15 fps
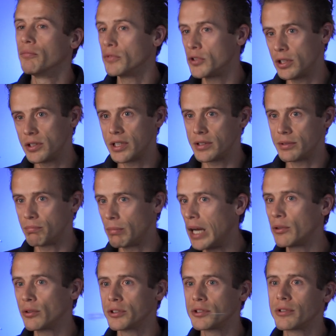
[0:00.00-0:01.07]
such as
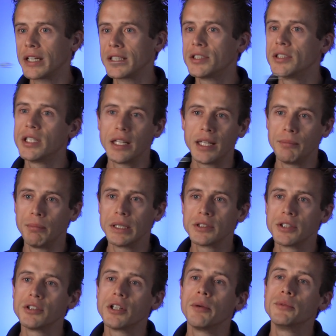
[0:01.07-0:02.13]
MicroStrategy,
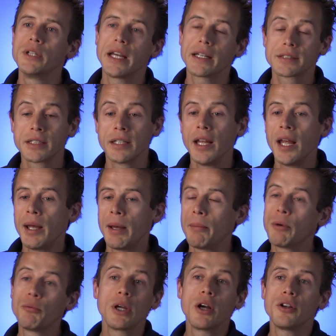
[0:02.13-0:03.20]
Business Objects,
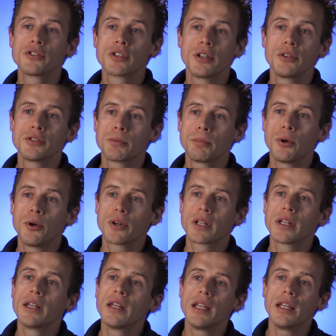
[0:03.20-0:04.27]
but we also support
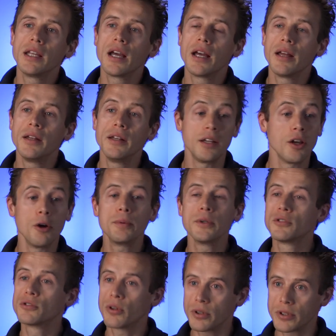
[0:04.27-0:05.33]
the open
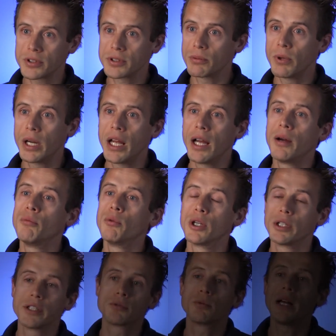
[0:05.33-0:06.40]
source
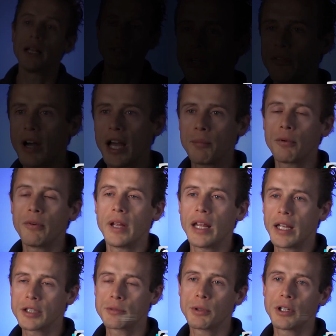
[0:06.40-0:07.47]
world as well. If I
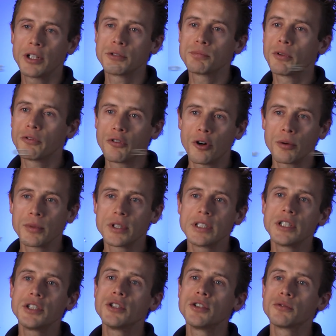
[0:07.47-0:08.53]
experience performance
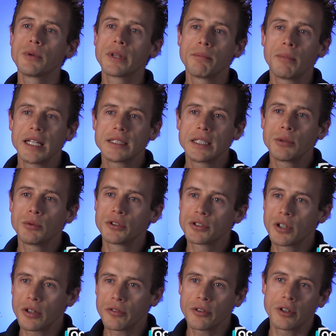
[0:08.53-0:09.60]
issues with my SQL
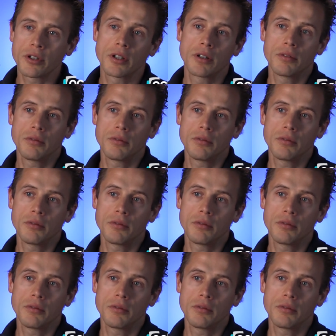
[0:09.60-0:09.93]
Server